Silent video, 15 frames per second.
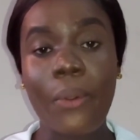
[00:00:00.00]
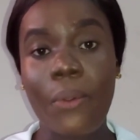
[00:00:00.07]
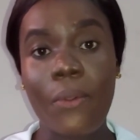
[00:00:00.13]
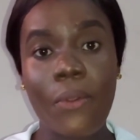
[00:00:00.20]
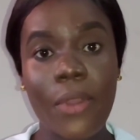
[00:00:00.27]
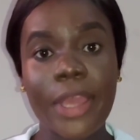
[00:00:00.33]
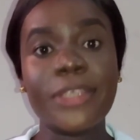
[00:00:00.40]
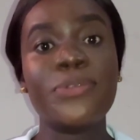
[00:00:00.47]

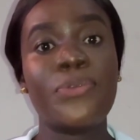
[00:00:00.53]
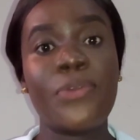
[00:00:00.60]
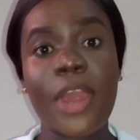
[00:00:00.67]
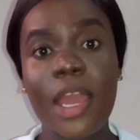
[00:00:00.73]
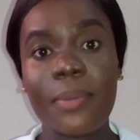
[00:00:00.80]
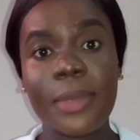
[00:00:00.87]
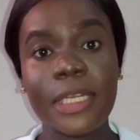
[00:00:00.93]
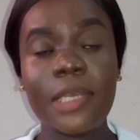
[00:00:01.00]
or a
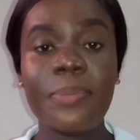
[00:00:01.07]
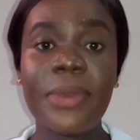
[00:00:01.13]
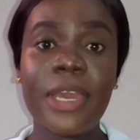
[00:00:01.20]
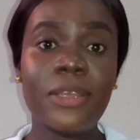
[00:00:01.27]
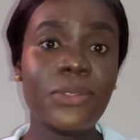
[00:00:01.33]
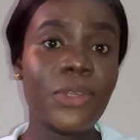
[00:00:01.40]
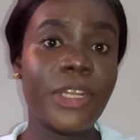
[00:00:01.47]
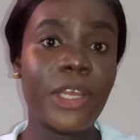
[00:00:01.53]
scrub. It
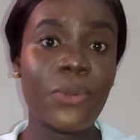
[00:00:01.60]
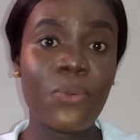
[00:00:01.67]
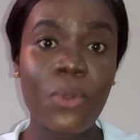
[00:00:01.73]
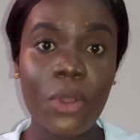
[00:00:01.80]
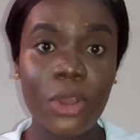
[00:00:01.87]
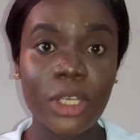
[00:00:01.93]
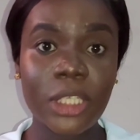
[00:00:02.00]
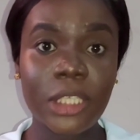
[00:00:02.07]
depends on the
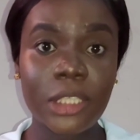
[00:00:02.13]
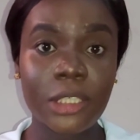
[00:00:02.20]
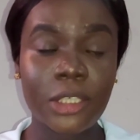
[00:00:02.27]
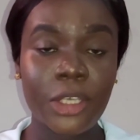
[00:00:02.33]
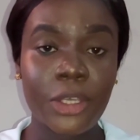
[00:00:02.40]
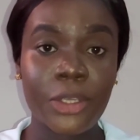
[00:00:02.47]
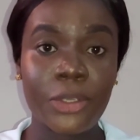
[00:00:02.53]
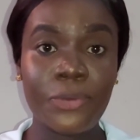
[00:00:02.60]
ward
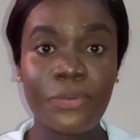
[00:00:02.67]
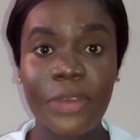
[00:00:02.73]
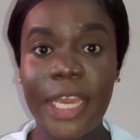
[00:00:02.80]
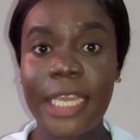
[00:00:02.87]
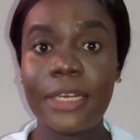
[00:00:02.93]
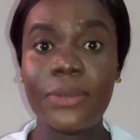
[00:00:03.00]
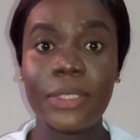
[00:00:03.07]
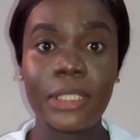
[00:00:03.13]
you
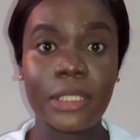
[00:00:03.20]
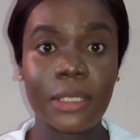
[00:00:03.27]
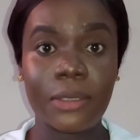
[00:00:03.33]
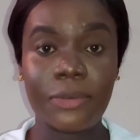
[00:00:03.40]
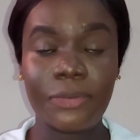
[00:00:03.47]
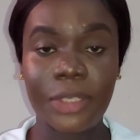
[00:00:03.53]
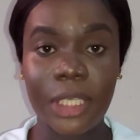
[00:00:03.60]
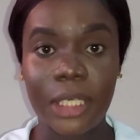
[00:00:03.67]
find
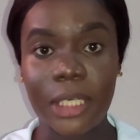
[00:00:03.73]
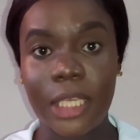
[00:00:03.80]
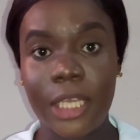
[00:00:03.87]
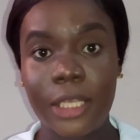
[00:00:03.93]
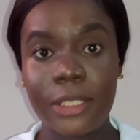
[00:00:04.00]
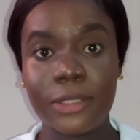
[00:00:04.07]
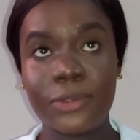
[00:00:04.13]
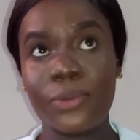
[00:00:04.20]
yourself in.
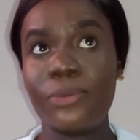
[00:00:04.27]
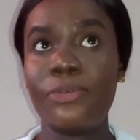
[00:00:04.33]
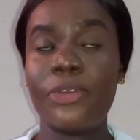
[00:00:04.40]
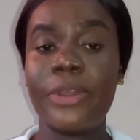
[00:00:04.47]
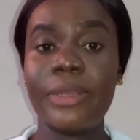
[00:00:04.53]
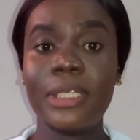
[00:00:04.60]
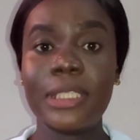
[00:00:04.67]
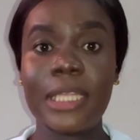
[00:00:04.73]
So
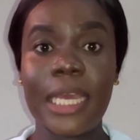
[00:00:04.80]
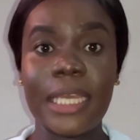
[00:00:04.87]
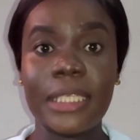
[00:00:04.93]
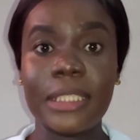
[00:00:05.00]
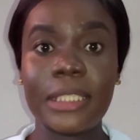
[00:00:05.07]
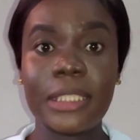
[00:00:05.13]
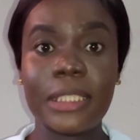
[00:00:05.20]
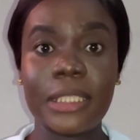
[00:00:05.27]
for
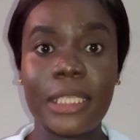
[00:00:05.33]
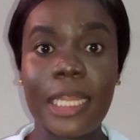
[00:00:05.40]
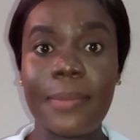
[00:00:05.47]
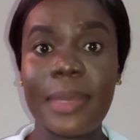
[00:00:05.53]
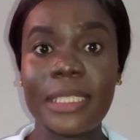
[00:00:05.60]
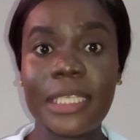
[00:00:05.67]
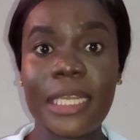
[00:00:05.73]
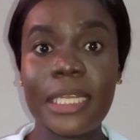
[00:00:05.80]
instance, in
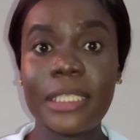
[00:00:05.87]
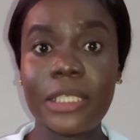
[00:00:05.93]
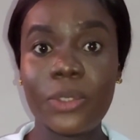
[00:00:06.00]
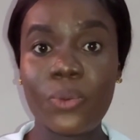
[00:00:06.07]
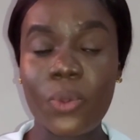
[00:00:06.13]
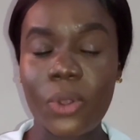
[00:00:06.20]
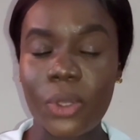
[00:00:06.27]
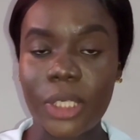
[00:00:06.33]
the
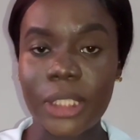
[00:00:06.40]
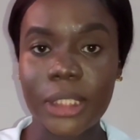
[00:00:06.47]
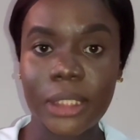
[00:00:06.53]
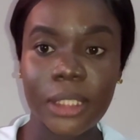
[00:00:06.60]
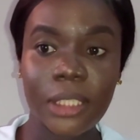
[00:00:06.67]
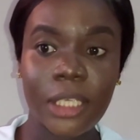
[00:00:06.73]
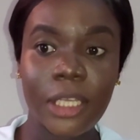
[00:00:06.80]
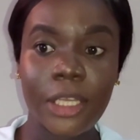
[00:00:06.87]
maternity ward,
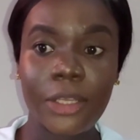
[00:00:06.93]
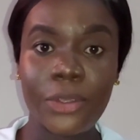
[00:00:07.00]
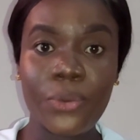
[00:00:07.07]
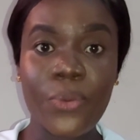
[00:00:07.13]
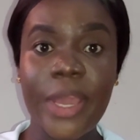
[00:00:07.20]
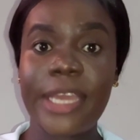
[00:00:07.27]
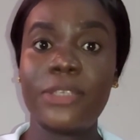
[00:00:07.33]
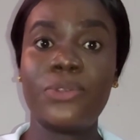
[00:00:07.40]

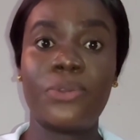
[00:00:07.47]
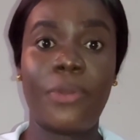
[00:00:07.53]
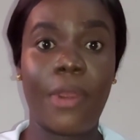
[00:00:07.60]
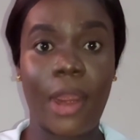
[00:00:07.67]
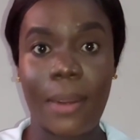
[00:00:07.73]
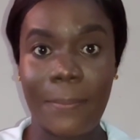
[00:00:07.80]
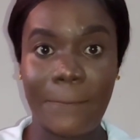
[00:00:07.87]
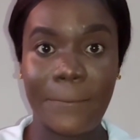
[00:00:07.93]
you wear
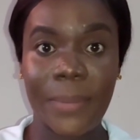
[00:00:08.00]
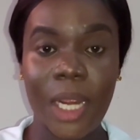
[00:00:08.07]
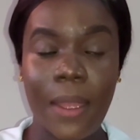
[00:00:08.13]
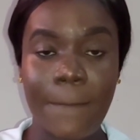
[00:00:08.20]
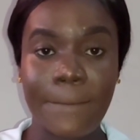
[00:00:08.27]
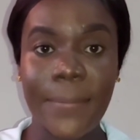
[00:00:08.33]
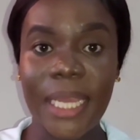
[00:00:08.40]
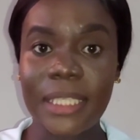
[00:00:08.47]
scrub.
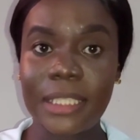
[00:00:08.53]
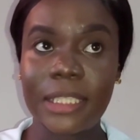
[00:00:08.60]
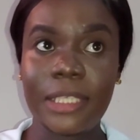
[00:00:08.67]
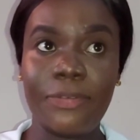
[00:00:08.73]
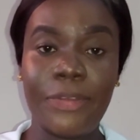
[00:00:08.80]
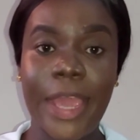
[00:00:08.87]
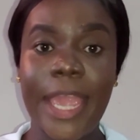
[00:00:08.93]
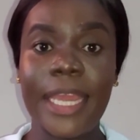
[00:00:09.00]
But
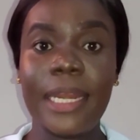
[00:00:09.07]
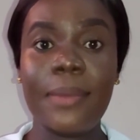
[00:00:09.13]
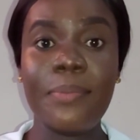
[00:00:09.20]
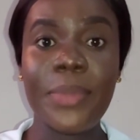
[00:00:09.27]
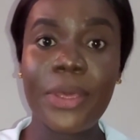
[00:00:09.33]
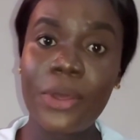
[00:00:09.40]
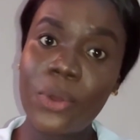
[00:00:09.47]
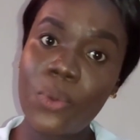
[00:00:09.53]
if you are in a
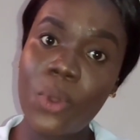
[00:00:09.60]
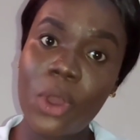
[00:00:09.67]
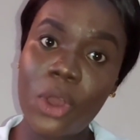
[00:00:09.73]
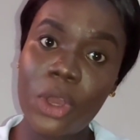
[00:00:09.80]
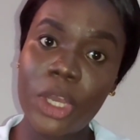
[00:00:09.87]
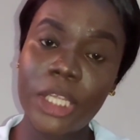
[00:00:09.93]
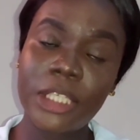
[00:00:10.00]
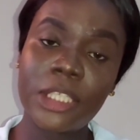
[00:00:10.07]
male
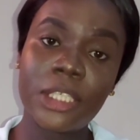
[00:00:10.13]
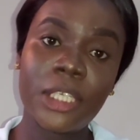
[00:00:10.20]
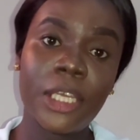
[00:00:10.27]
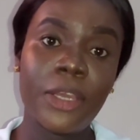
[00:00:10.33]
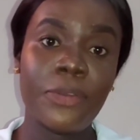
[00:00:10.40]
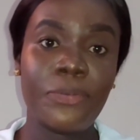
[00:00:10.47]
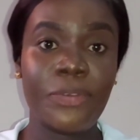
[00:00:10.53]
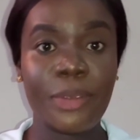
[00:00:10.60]
ward,
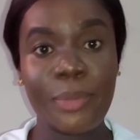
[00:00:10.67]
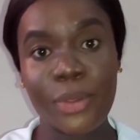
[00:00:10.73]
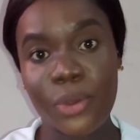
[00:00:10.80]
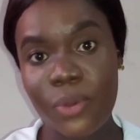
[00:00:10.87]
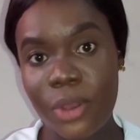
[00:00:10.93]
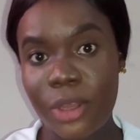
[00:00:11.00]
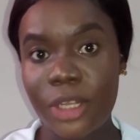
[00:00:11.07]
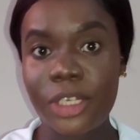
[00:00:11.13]

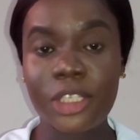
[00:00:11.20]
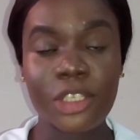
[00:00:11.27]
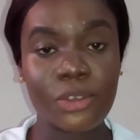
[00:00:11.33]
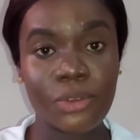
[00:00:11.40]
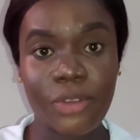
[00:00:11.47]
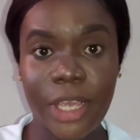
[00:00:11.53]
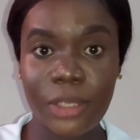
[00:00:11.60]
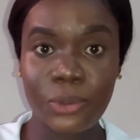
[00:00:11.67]
female ward,
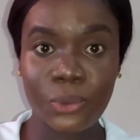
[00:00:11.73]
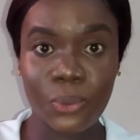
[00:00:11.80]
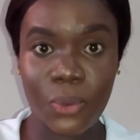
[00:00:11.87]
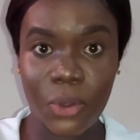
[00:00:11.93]
children's